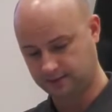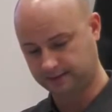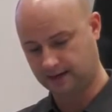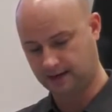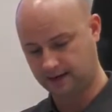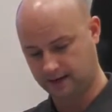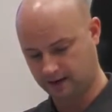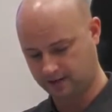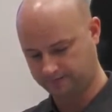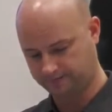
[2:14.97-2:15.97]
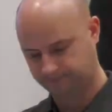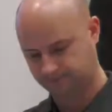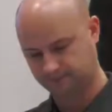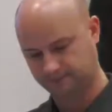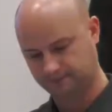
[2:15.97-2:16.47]
on here.
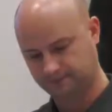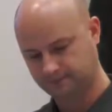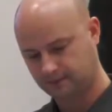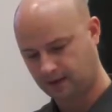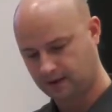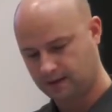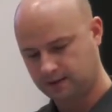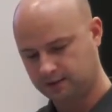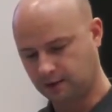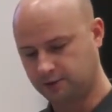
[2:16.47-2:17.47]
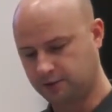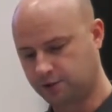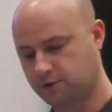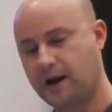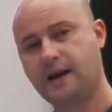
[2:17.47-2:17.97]
So to
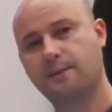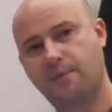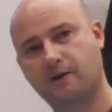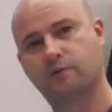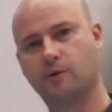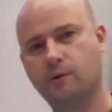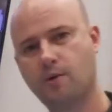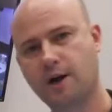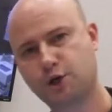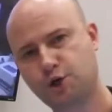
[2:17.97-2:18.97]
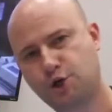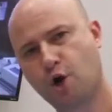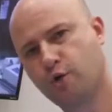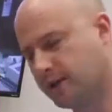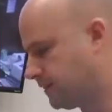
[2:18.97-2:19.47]
train a pick rule, we want to
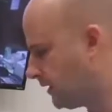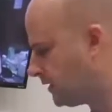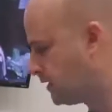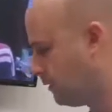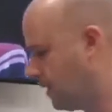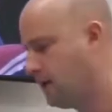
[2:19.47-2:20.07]
show the system